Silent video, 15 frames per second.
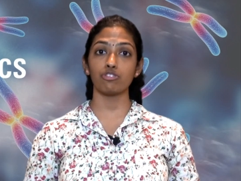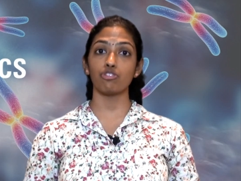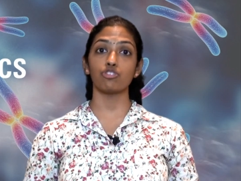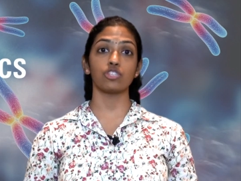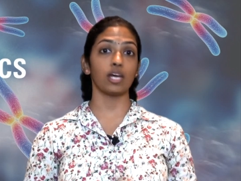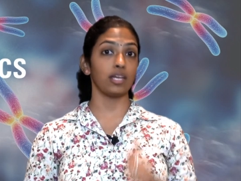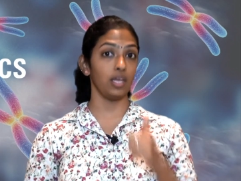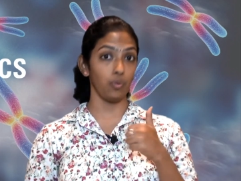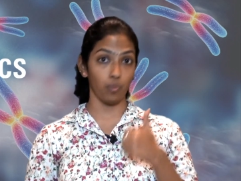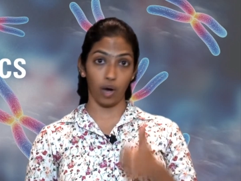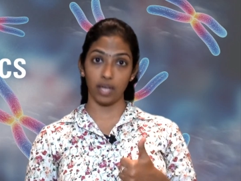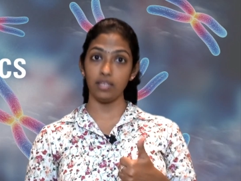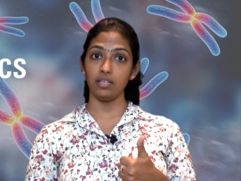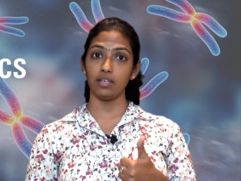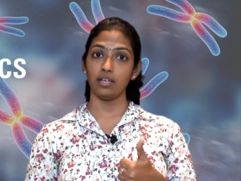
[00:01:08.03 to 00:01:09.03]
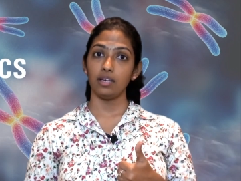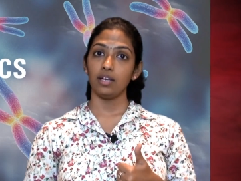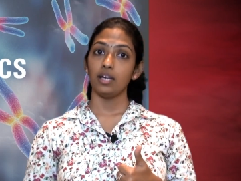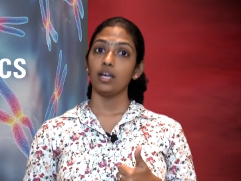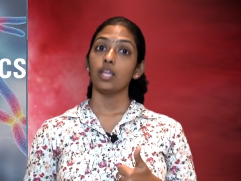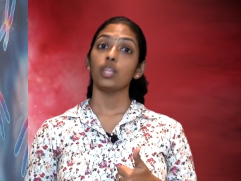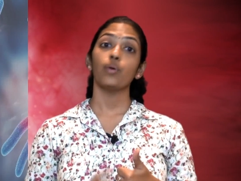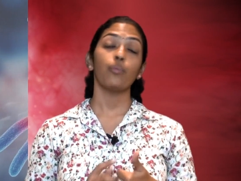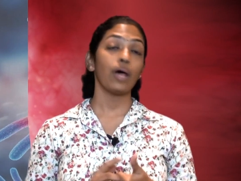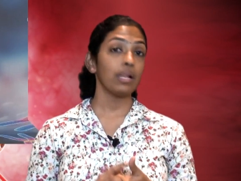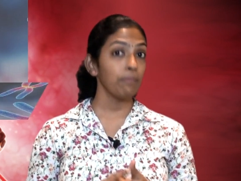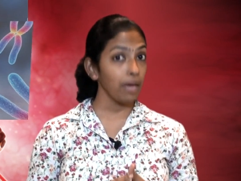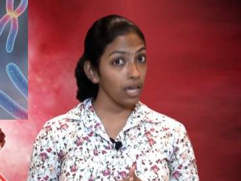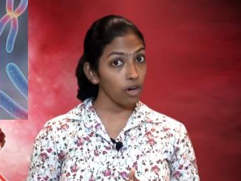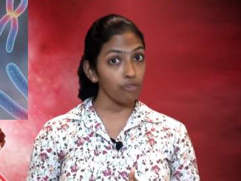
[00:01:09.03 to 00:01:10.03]
be used to study 1. The
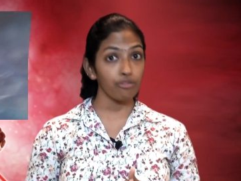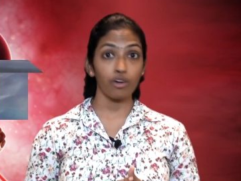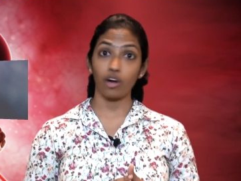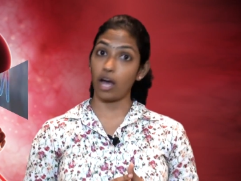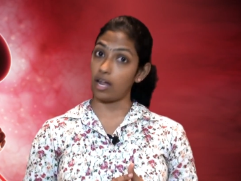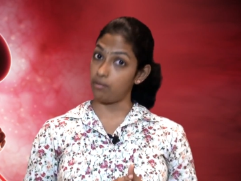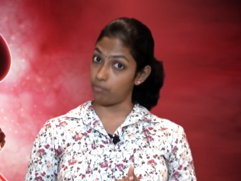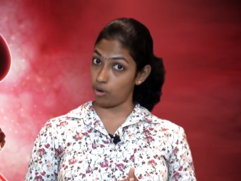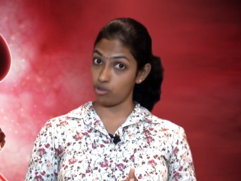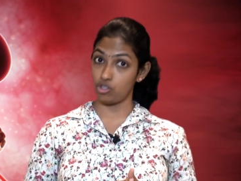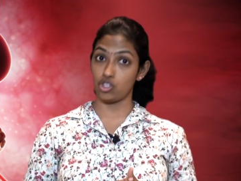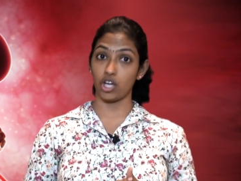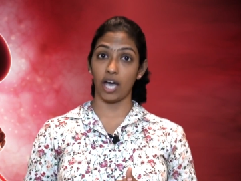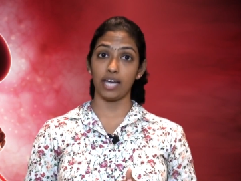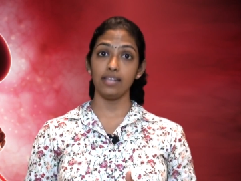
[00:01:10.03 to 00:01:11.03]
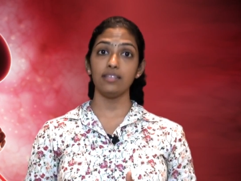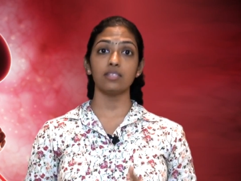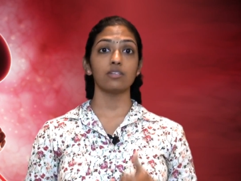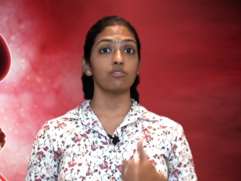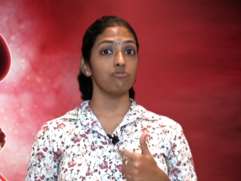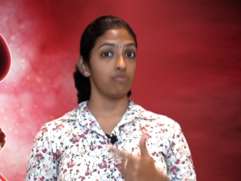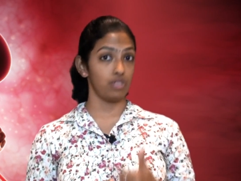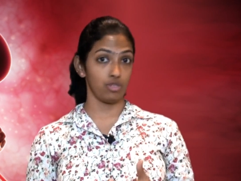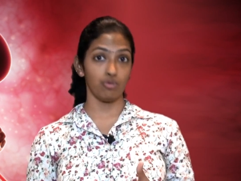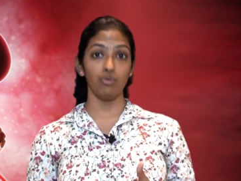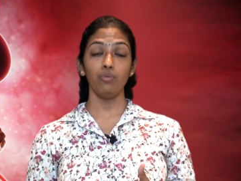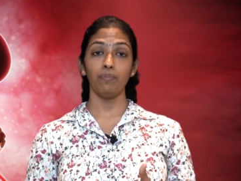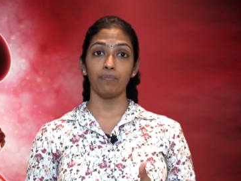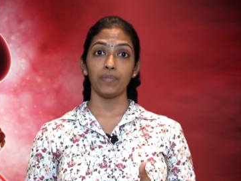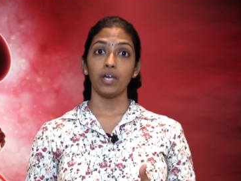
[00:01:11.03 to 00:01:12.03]
well-being of your unborn child,
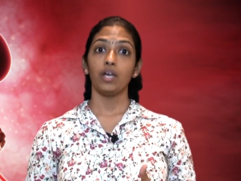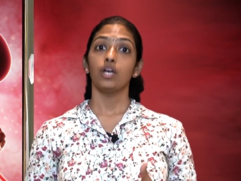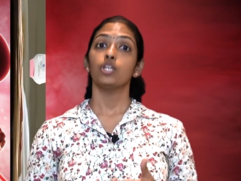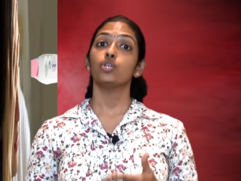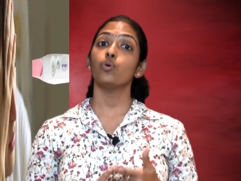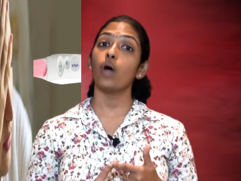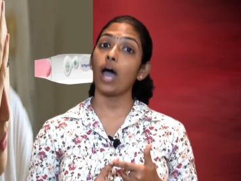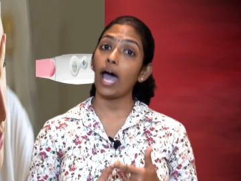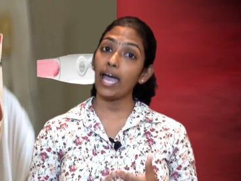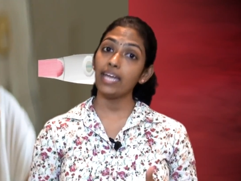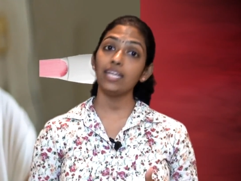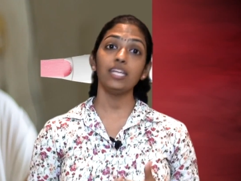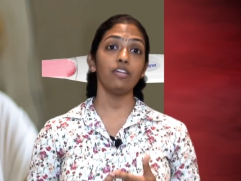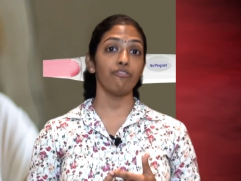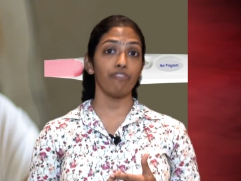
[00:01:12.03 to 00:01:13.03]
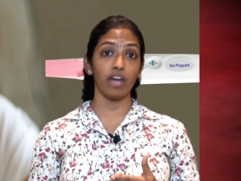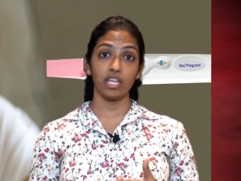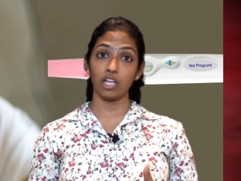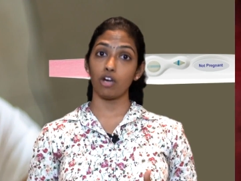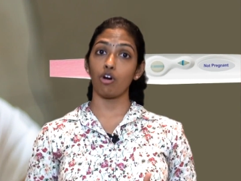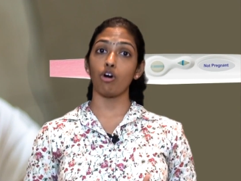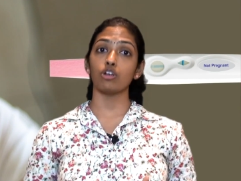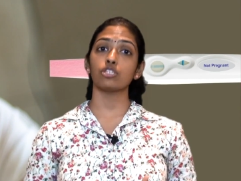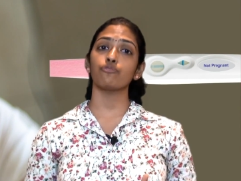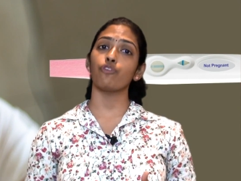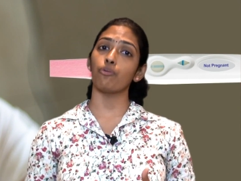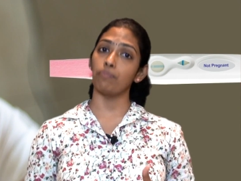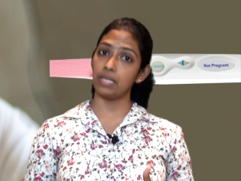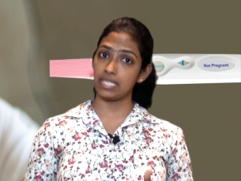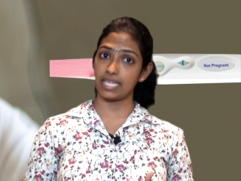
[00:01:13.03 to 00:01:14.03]
2. To identify the
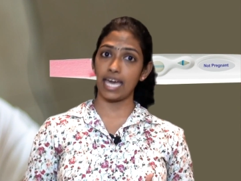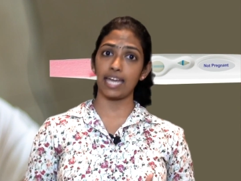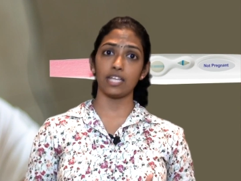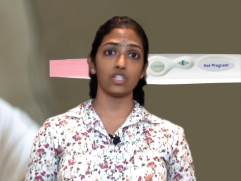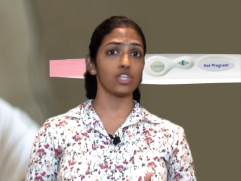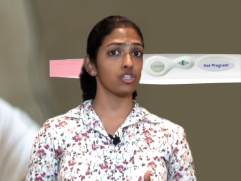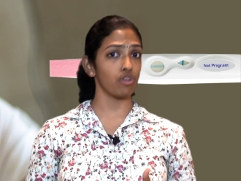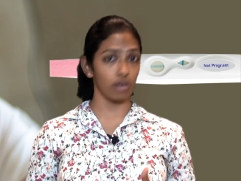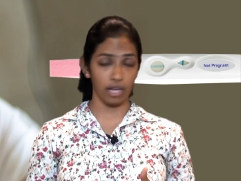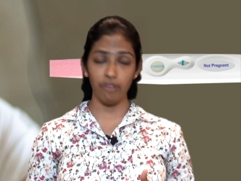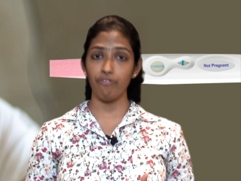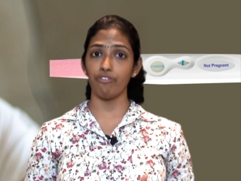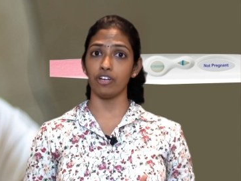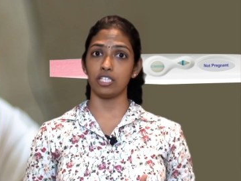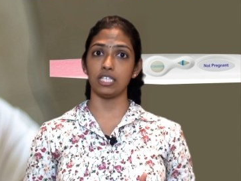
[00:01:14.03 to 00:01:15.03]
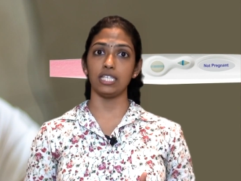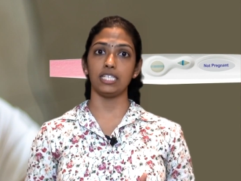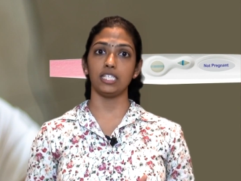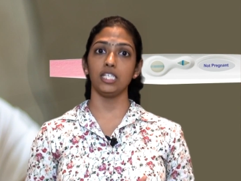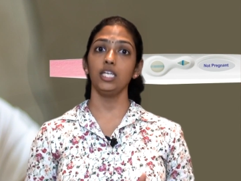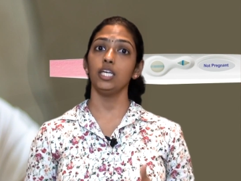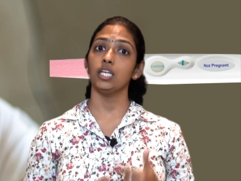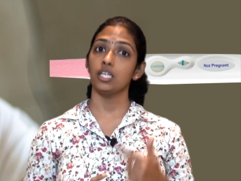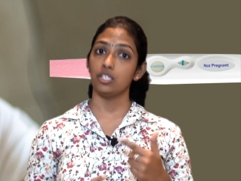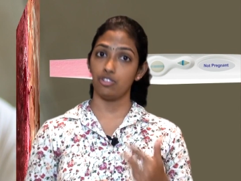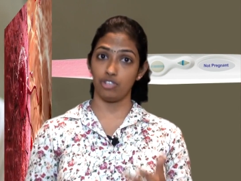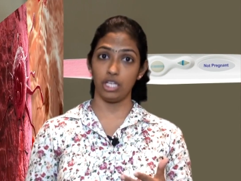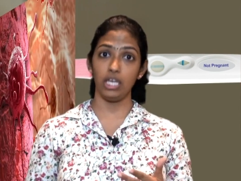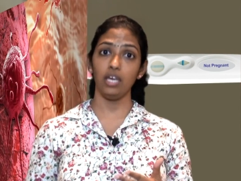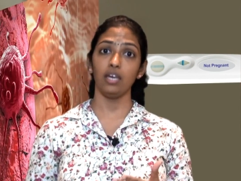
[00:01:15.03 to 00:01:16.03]
cause for miscarriages or infertility,
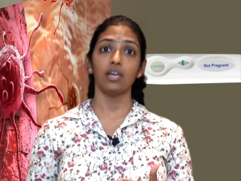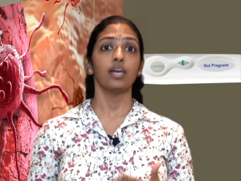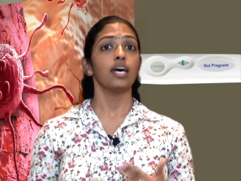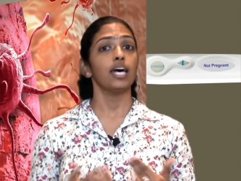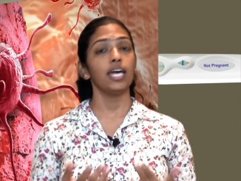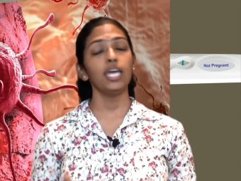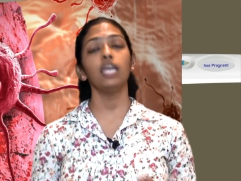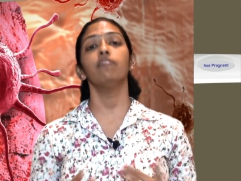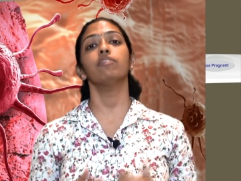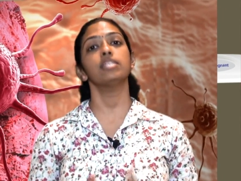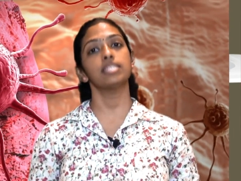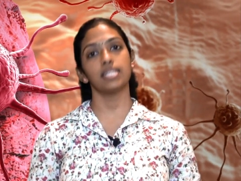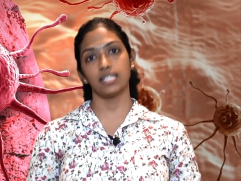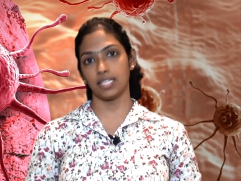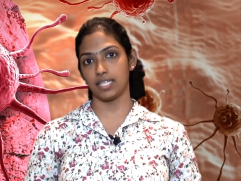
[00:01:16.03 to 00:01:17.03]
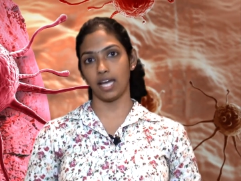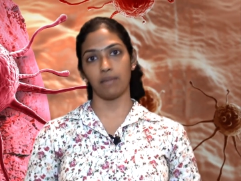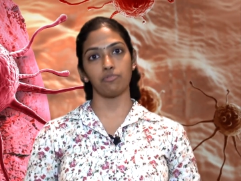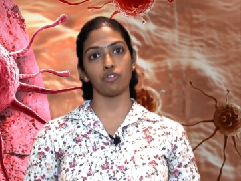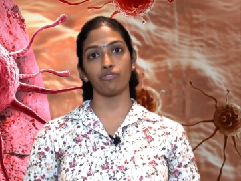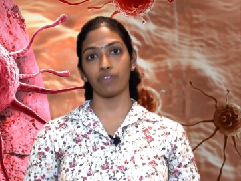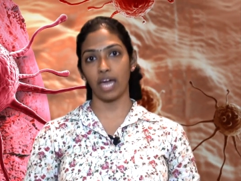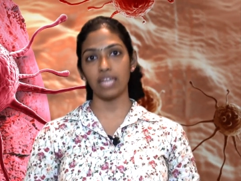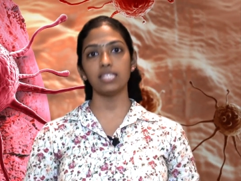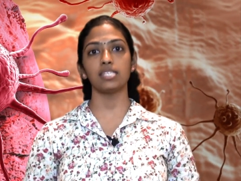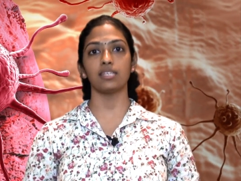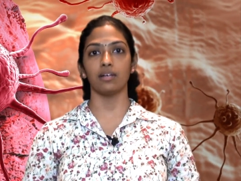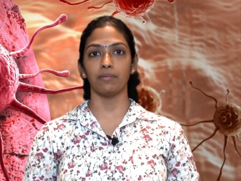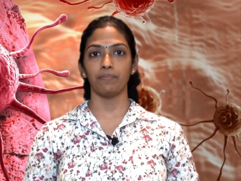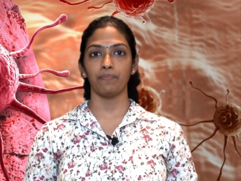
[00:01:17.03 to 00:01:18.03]
3. Even certain types of
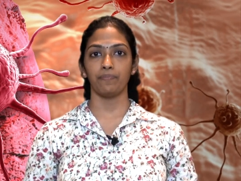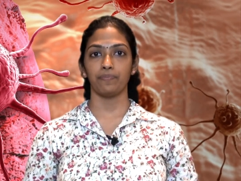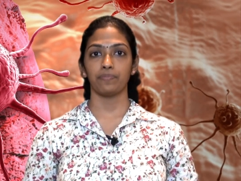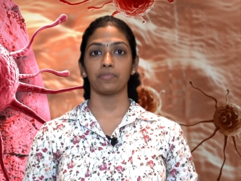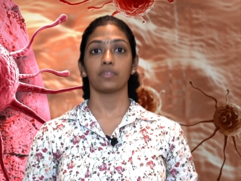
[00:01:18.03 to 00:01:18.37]
cancer.